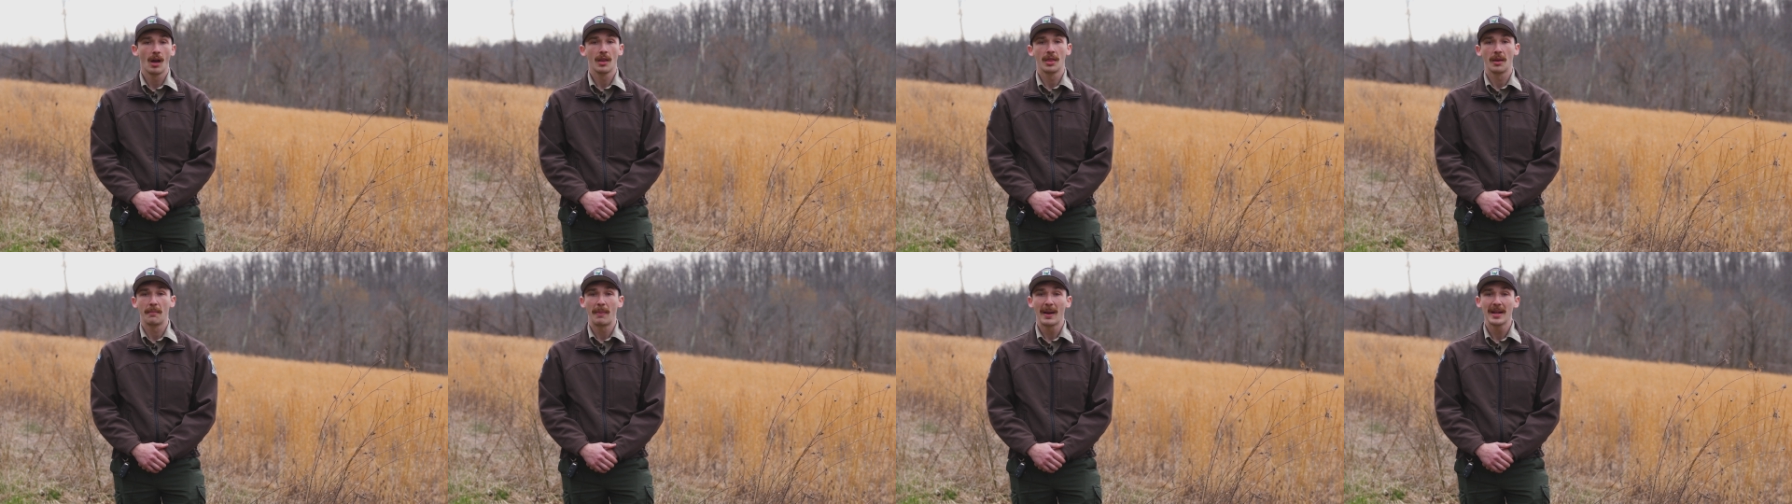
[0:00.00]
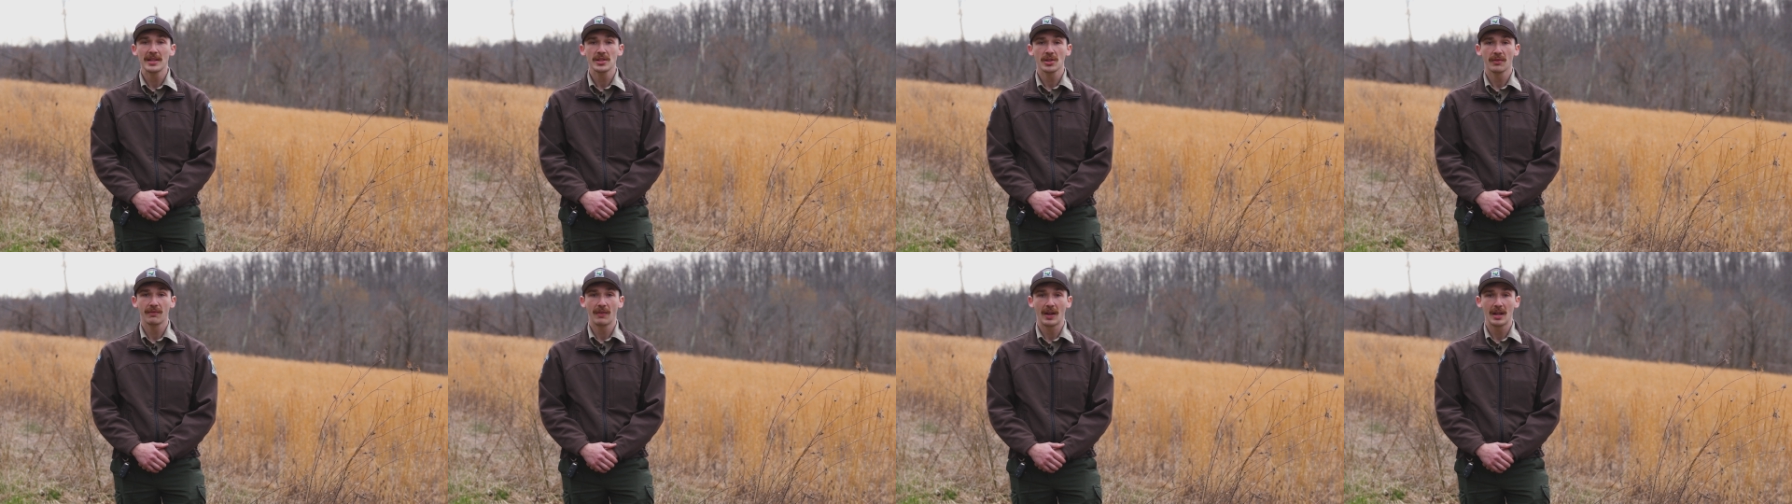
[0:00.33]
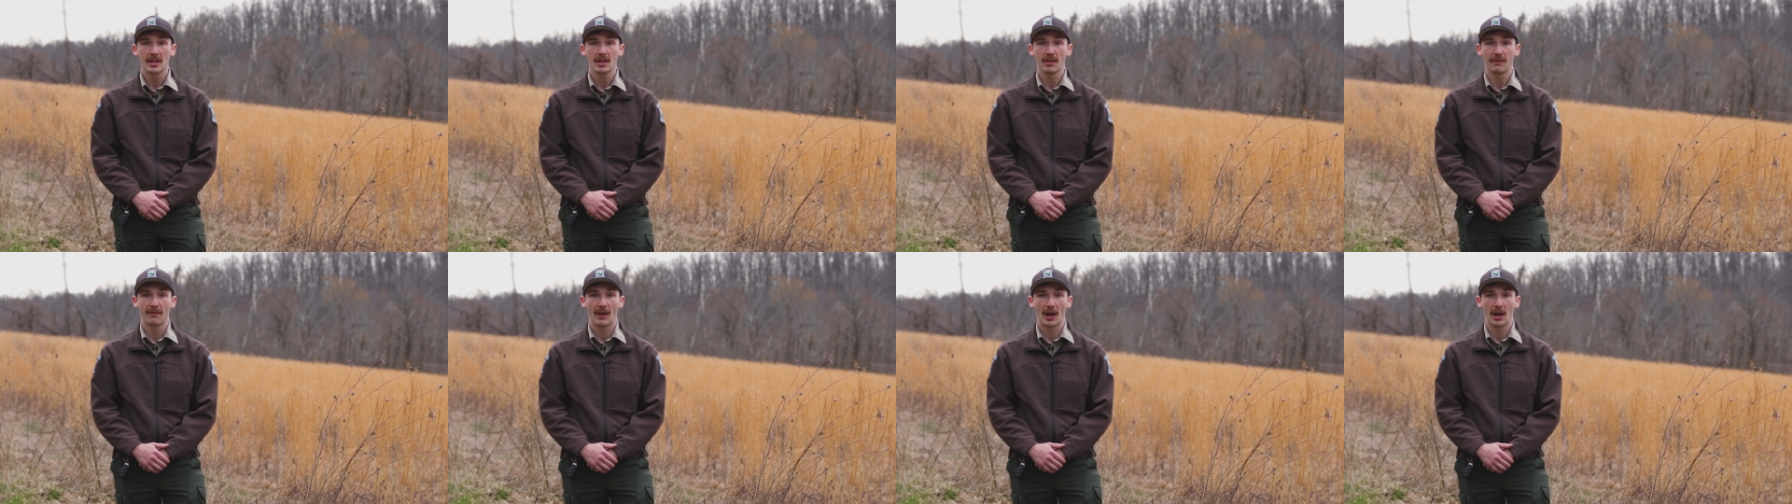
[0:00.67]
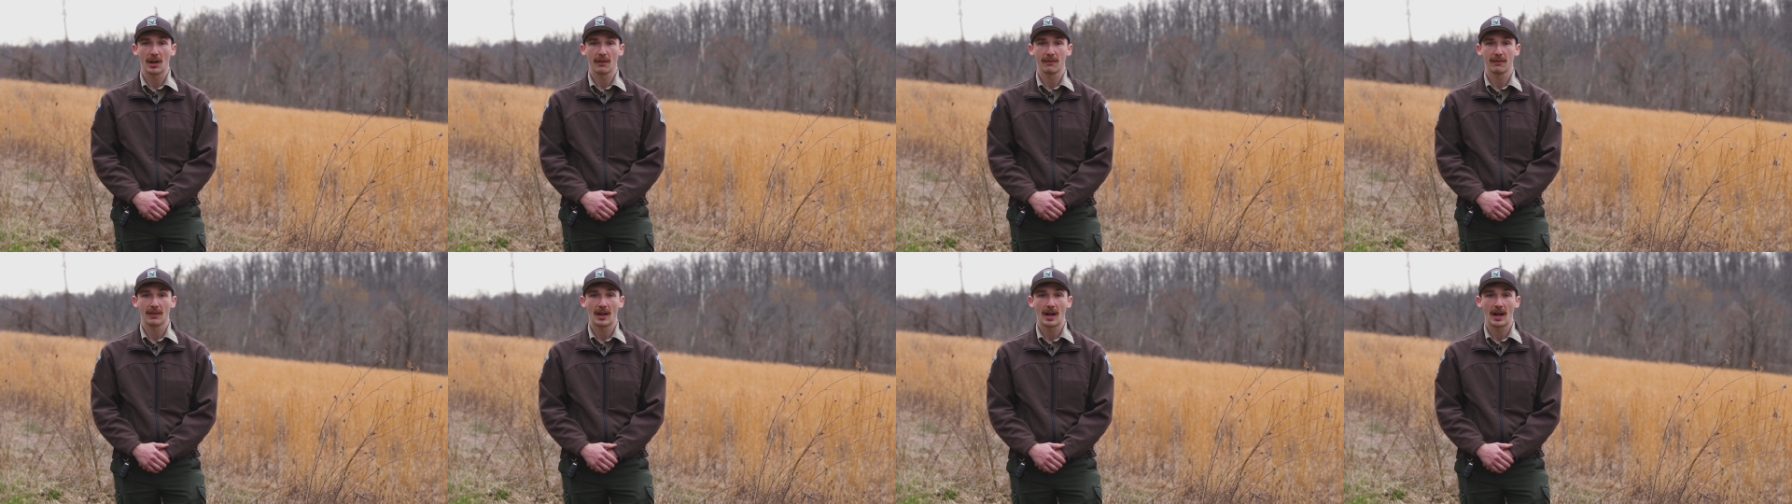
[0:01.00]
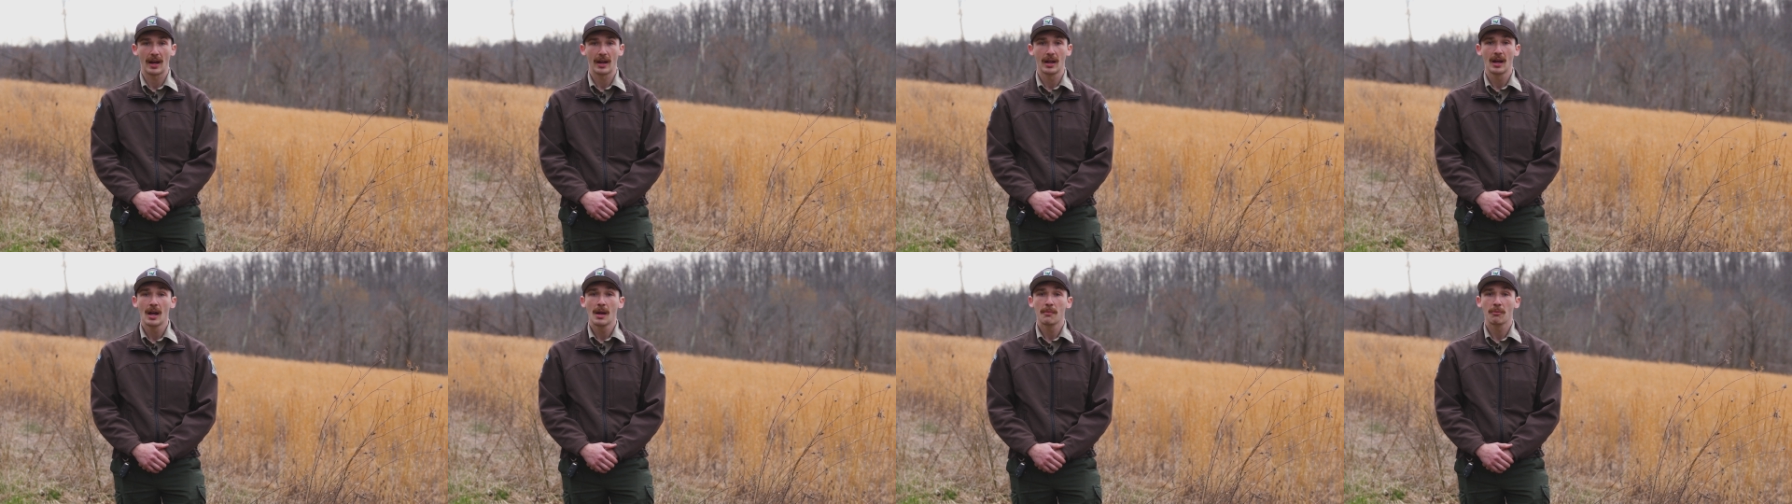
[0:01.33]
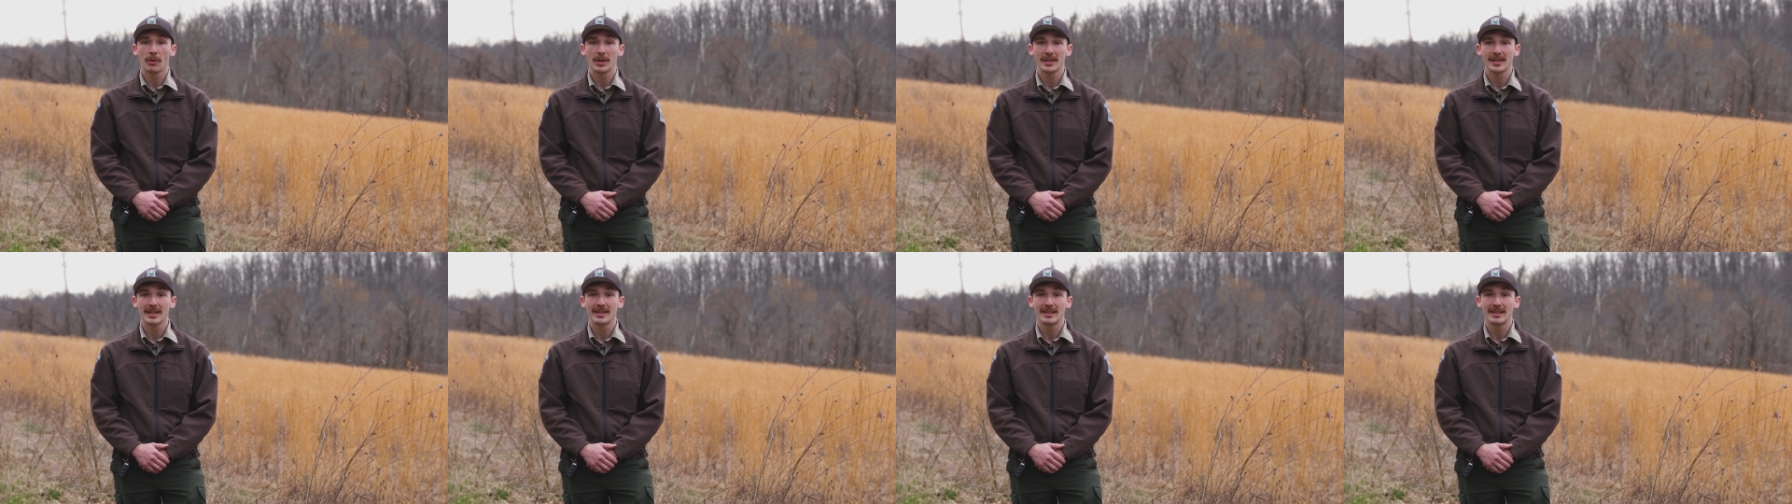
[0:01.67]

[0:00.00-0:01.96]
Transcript: The Pennsylvania firefly brings